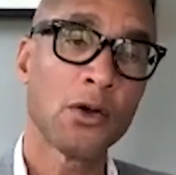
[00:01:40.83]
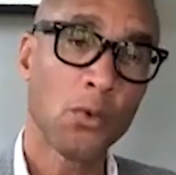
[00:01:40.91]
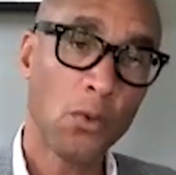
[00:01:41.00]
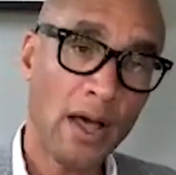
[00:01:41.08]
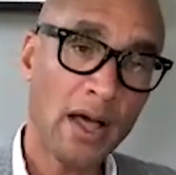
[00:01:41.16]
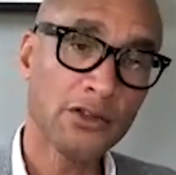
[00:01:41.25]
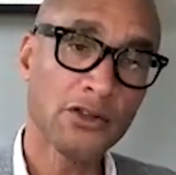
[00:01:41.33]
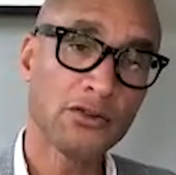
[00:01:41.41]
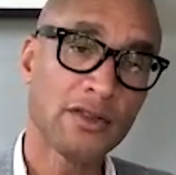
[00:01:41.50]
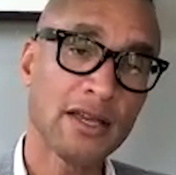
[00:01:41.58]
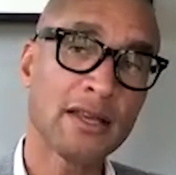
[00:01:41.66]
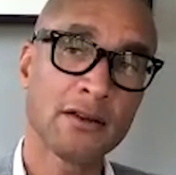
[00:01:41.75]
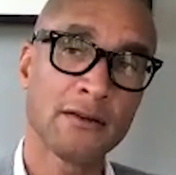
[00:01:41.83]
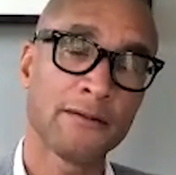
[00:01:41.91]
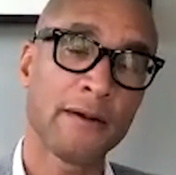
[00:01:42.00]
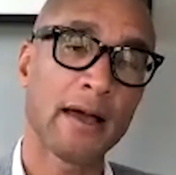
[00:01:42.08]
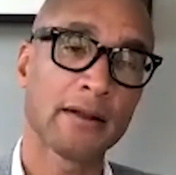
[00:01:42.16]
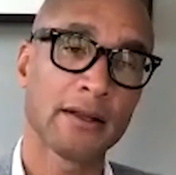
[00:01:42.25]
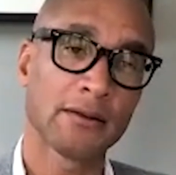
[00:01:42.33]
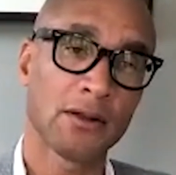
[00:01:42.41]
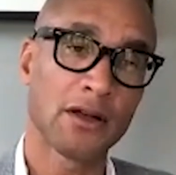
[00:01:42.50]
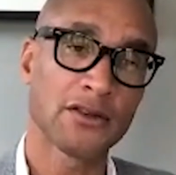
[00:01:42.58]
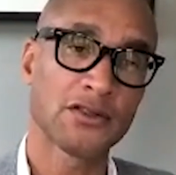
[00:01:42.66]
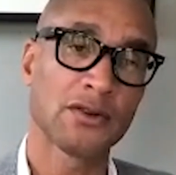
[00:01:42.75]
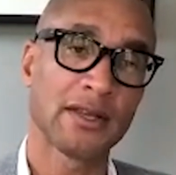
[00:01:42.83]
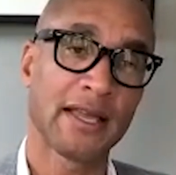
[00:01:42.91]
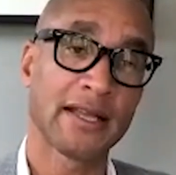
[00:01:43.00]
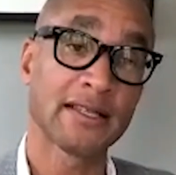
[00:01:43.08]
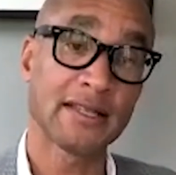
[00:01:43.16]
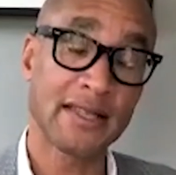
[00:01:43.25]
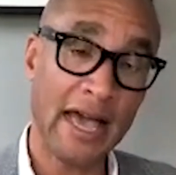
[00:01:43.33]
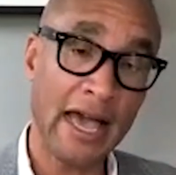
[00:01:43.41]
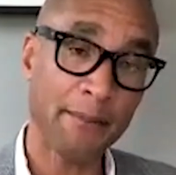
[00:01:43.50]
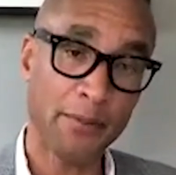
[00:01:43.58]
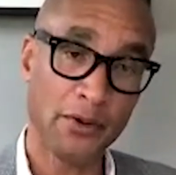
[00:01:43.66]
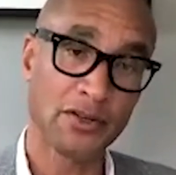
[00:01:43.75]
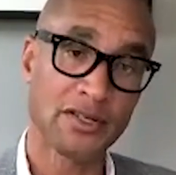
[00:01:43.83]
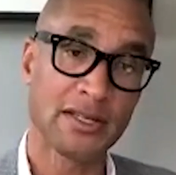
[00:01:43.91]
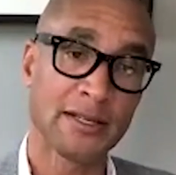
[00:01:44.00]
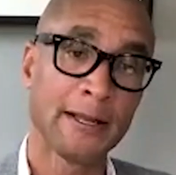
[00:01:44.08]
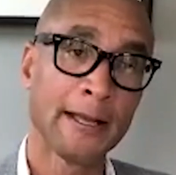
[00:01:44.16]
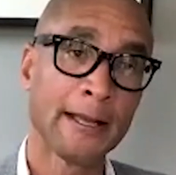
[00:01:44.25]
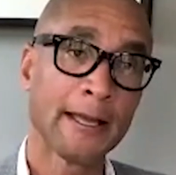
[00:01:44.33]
Well, you then could file a lawsuit against that person